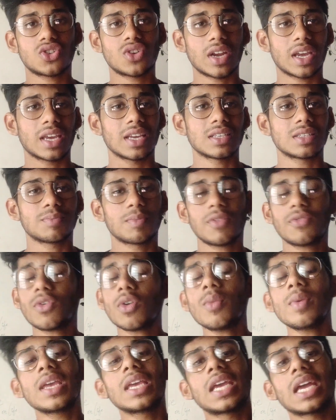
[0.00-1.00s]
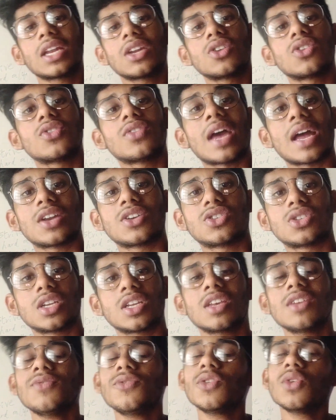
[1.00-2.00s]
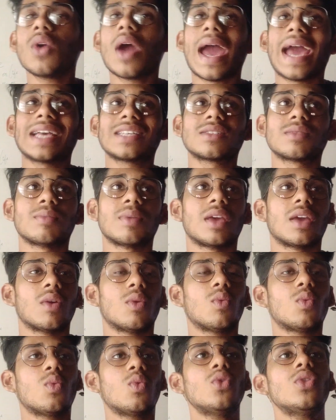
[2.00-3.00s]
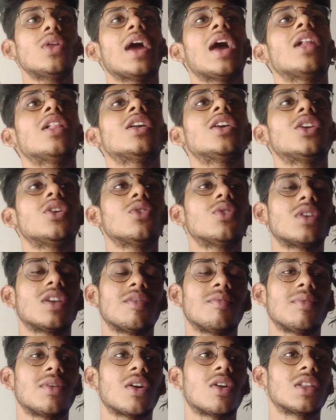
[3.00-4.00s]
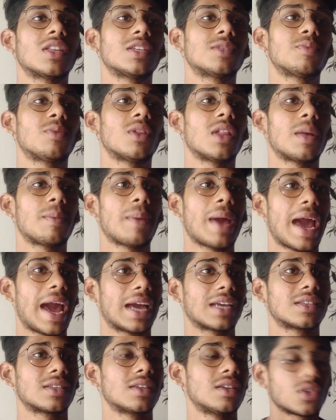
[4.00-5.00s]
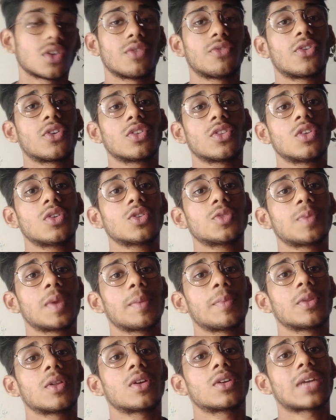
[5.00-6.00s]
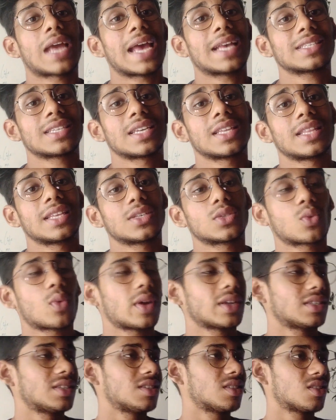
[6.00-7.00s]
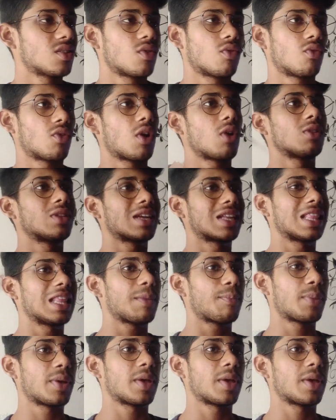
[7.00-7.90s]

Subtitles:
trick is, before we get into that trick, if you ask me, who the hell are you to give me all these pull-up hacks? So for those people who are asking these questions, roll the clip.